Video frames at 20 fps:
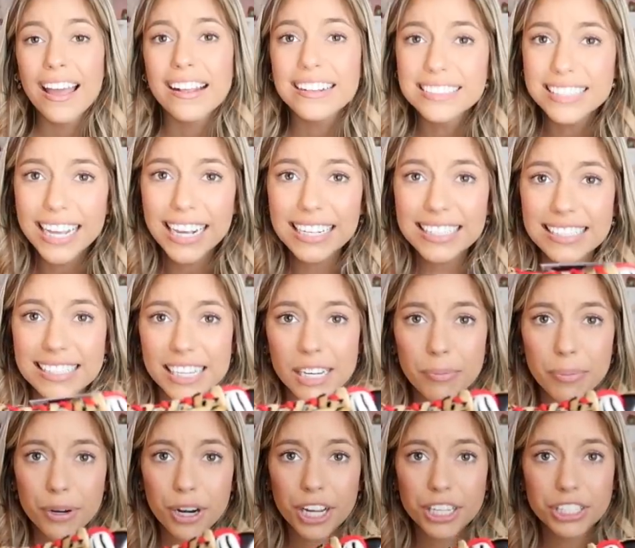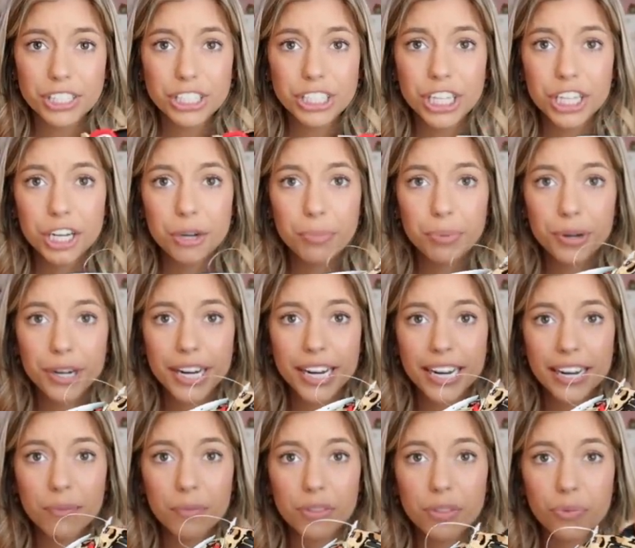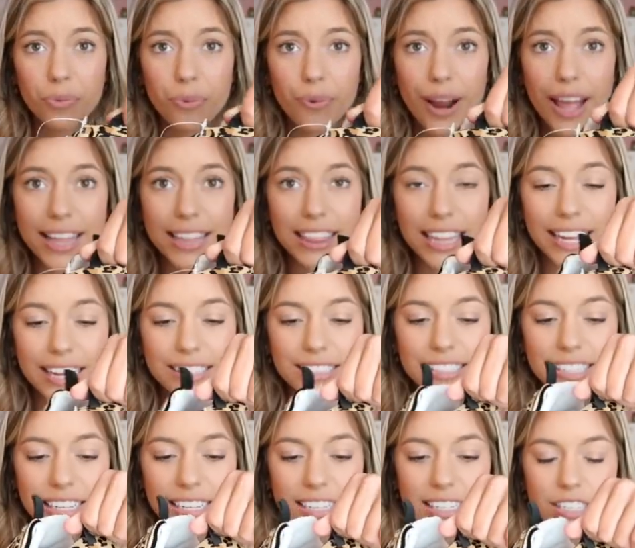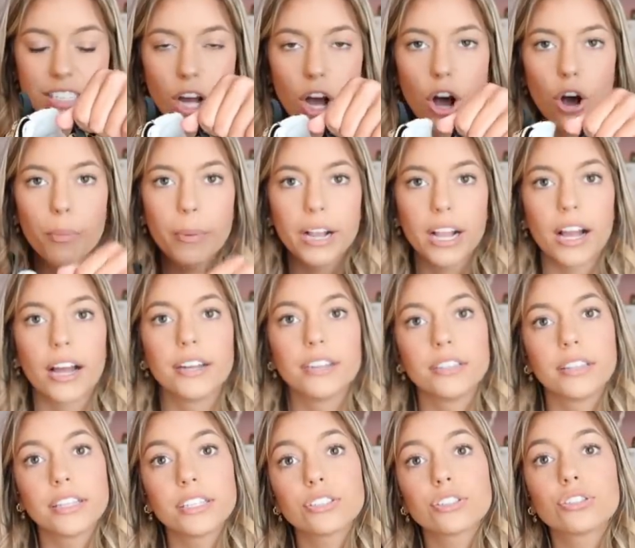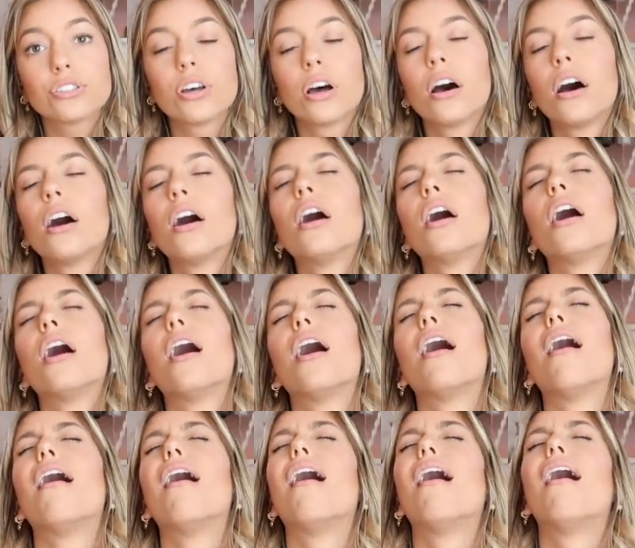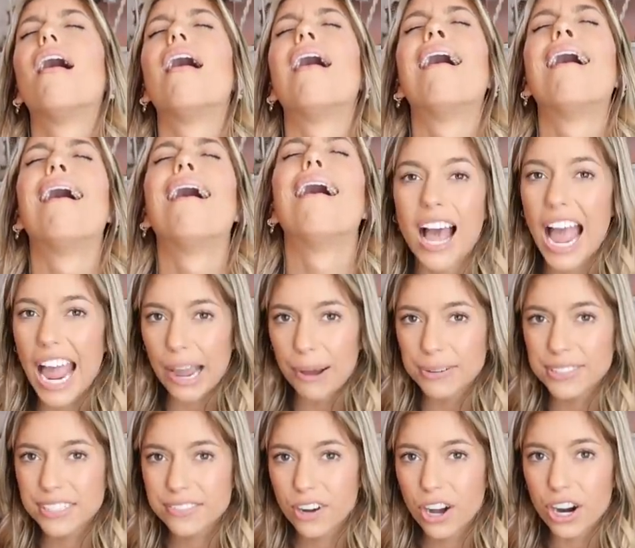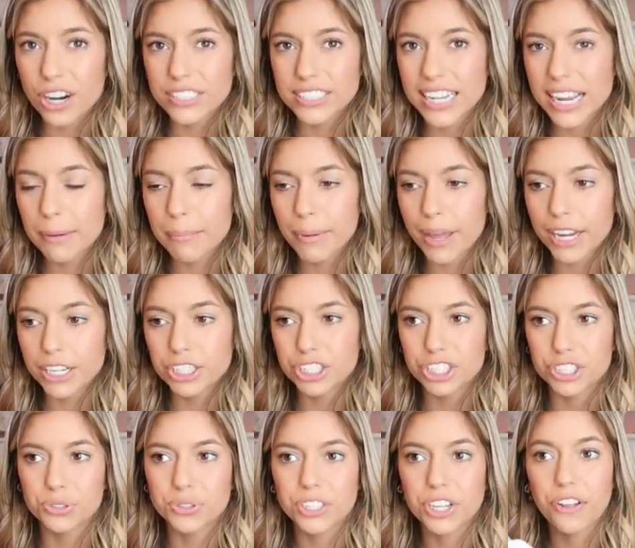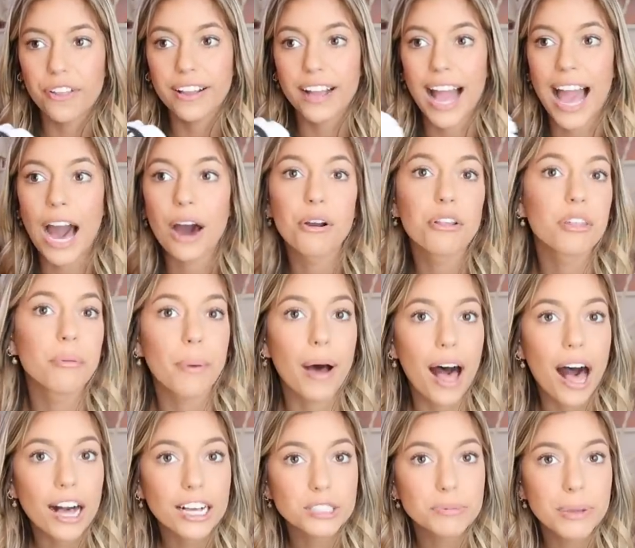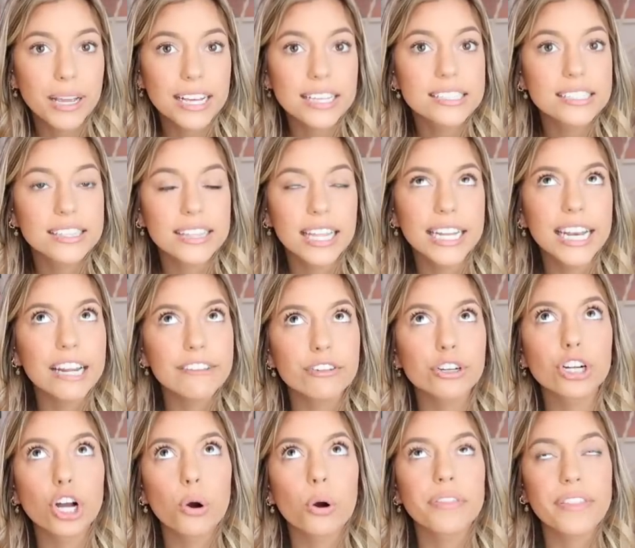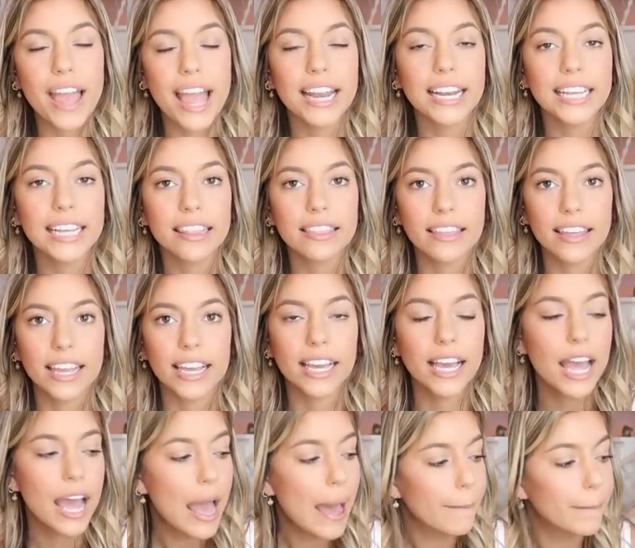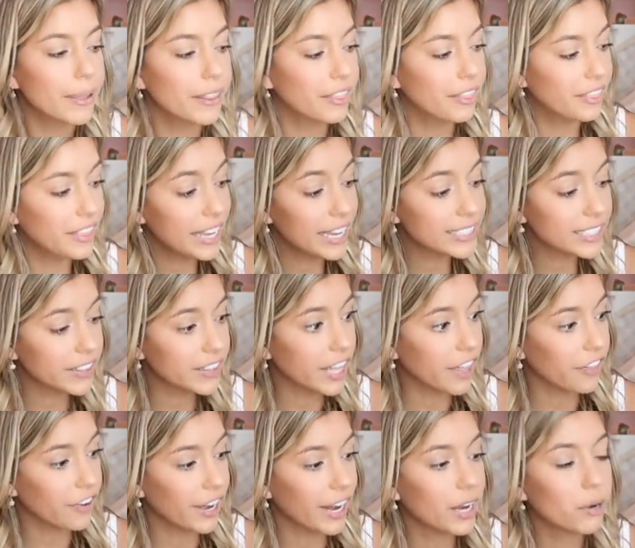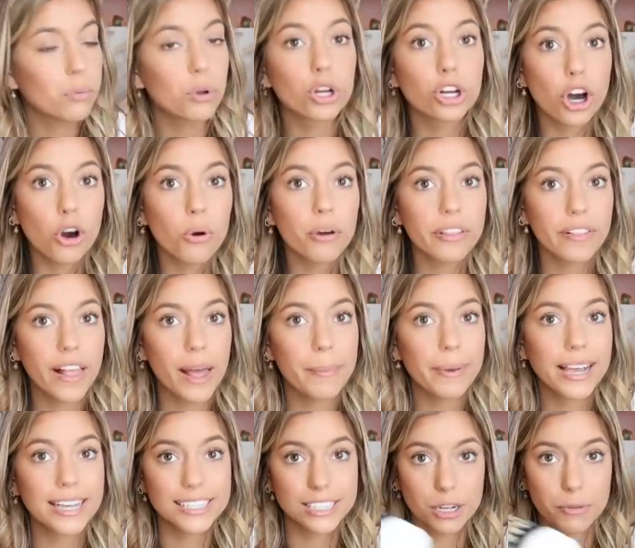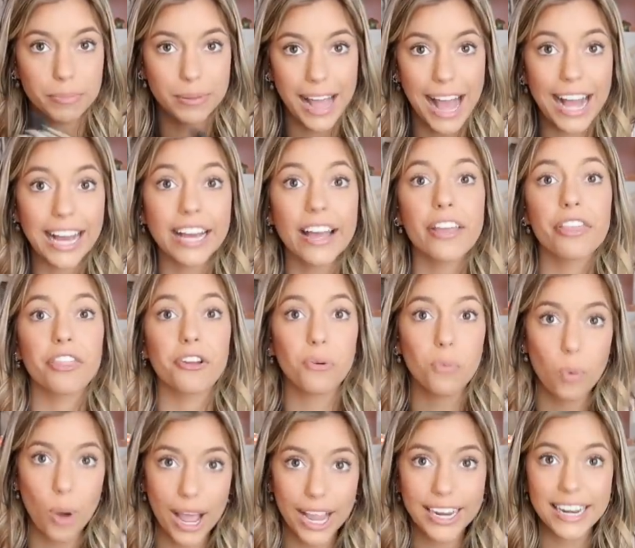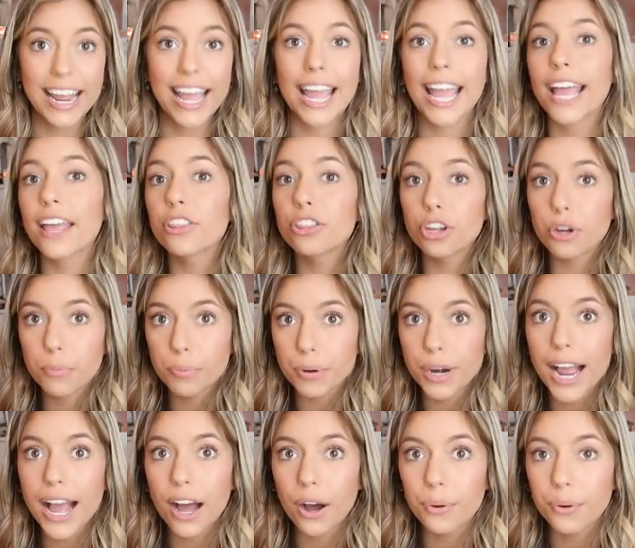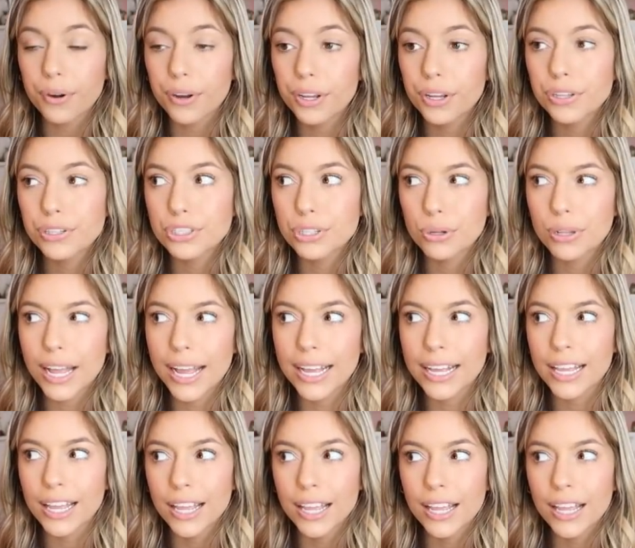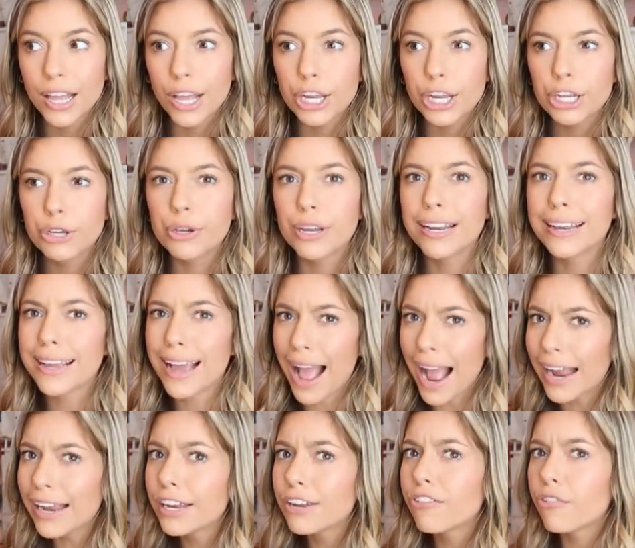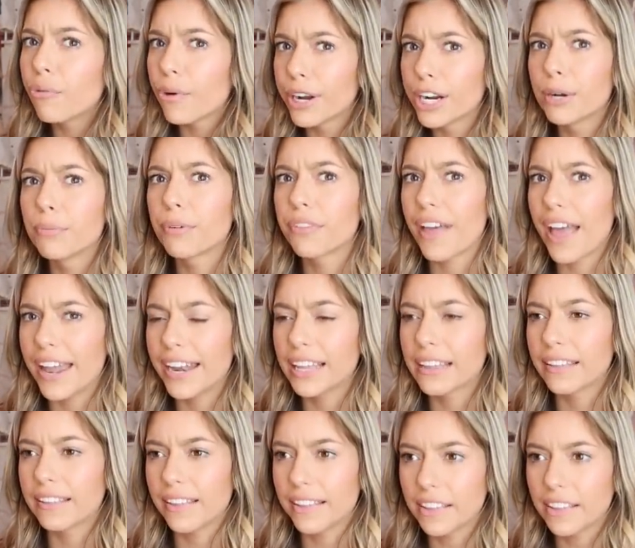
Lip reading: It's like zebra and cheetah print with red laces. Oh my god, this is so... I always have a hard time buying shoes that are like out of the box because they never go with anything. But these, on the other hand, will go with a lot because they're black, they're white, and they're brown. So like, you can kind of wear them with anything.